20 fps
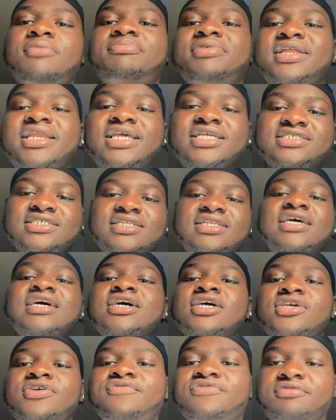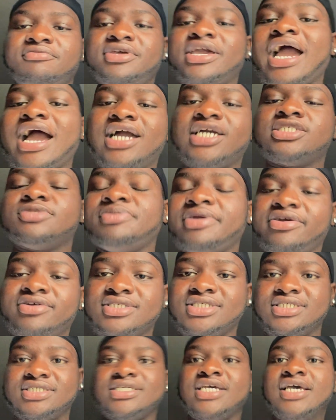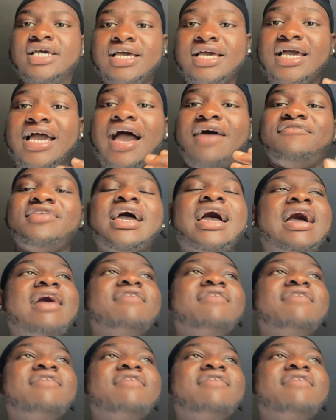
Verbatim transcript: opinions and you feel me, y'all experiences. Have y'all